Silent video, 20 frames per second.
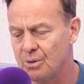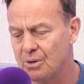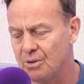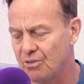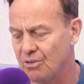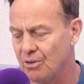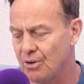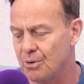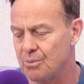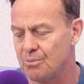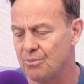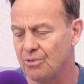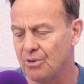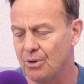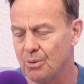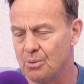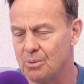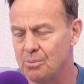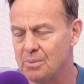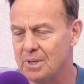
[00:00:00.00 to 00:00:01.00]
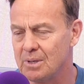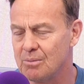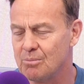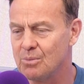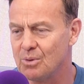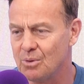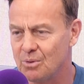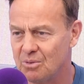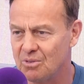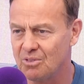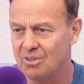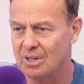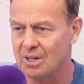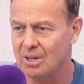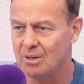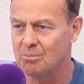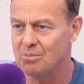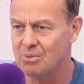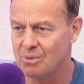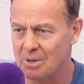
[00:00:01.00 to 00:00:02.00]
so we're
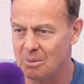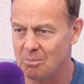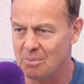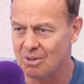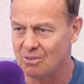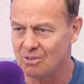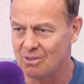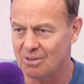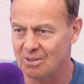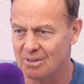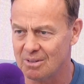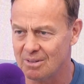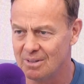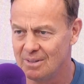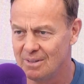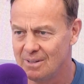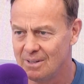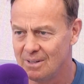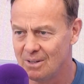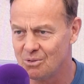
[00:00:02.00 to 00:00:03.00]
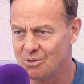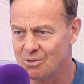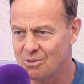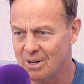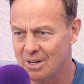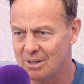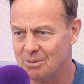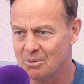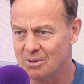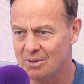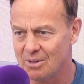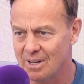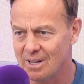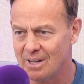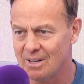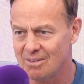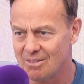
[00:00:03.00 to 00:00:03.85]
sticking pretty much on track with that.